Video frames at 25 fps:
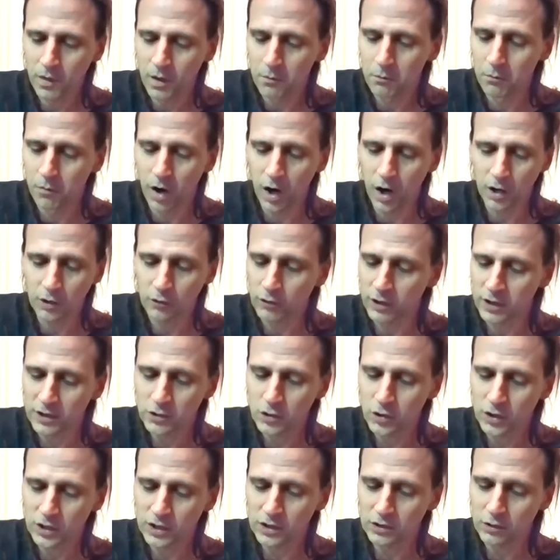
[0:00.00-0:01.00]
Margaret
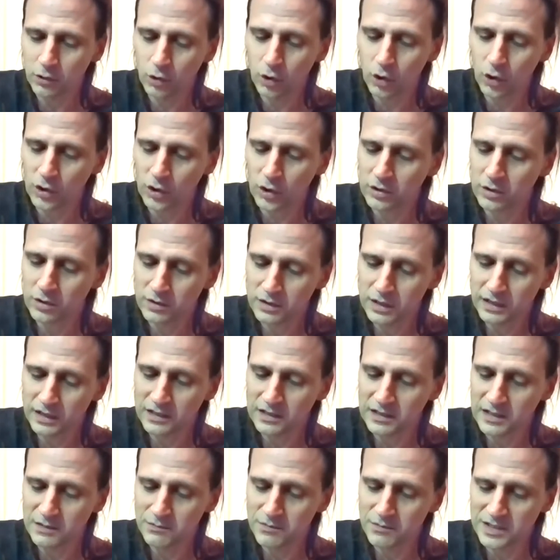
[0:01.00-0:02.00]
couldn't look
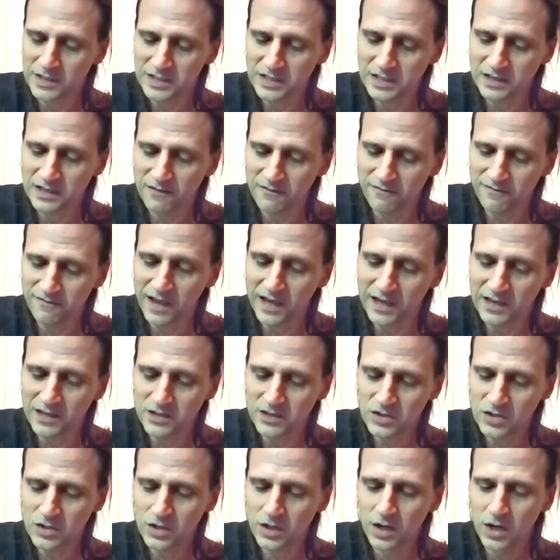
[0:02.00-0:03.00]
Nicodemus in the
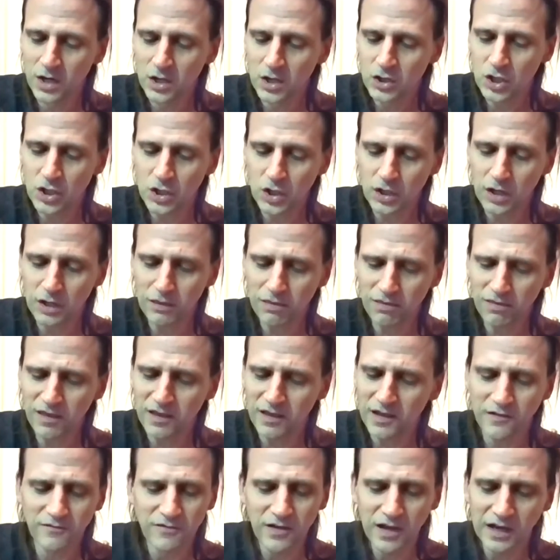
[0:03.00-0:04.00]
face. She couldn't
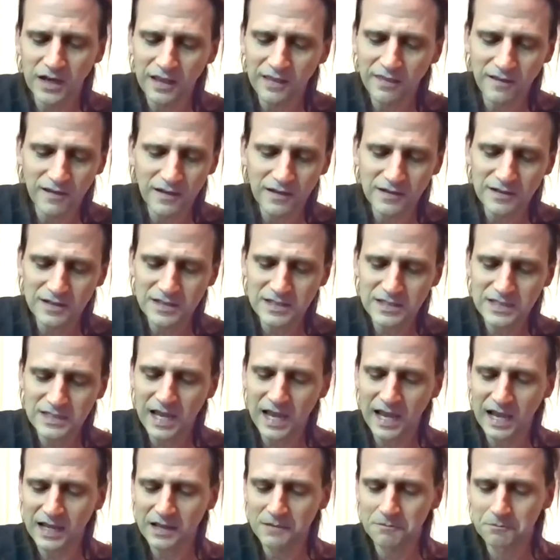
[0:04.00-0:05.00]
think of anything to
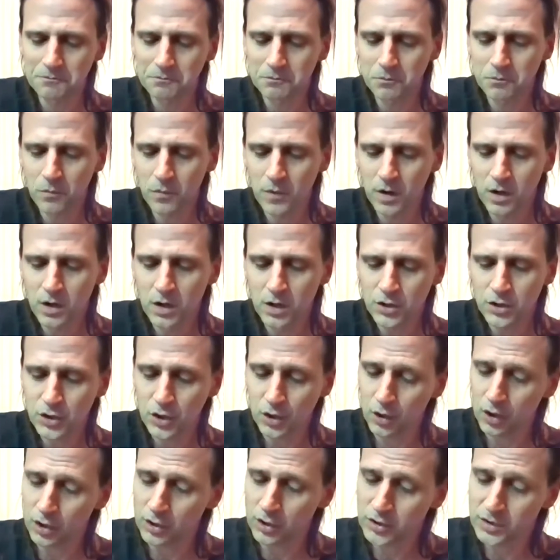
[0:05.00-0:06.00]
say. She
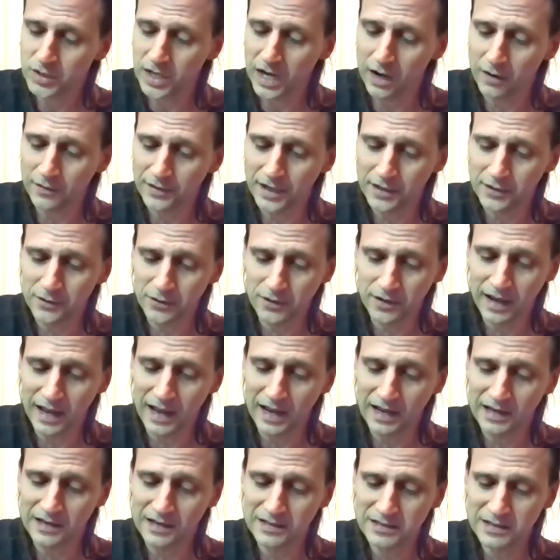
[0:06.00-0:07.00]
looked down at her
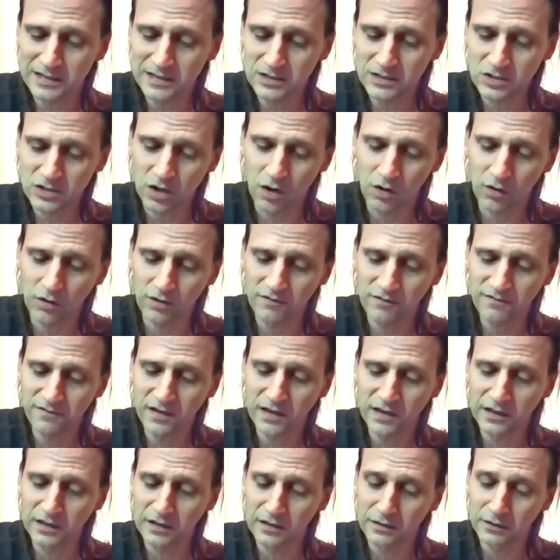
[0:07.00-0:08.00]
hands and saw her
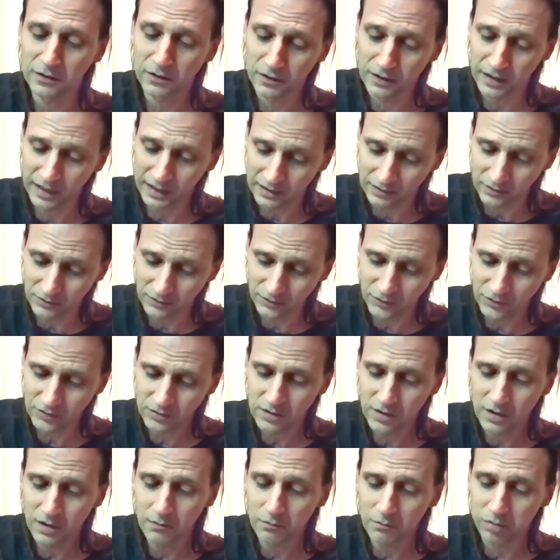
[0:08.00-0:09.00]
fingernails,
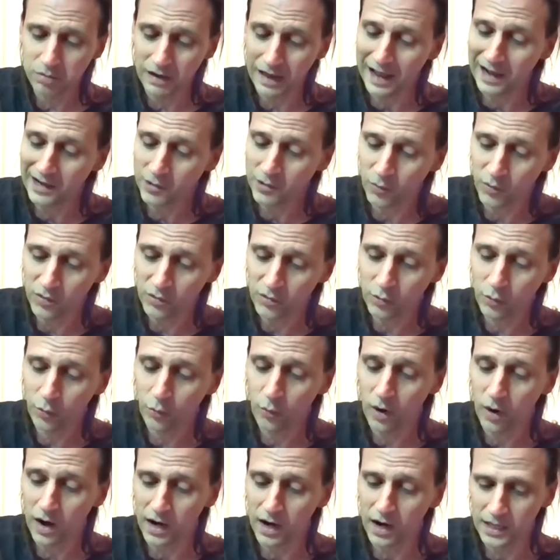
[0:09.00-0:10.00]
black with
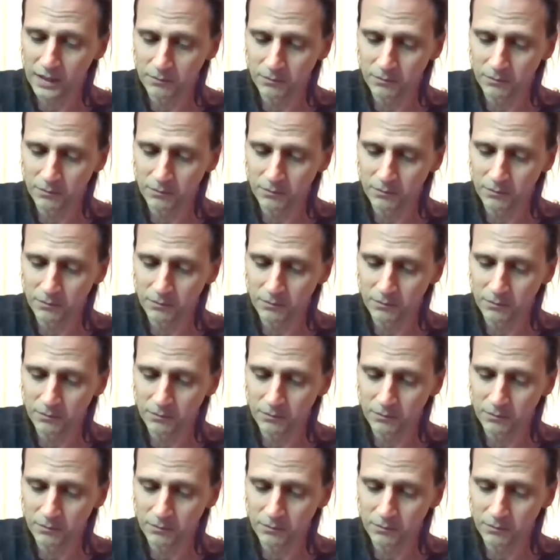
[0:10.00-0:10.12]
grime.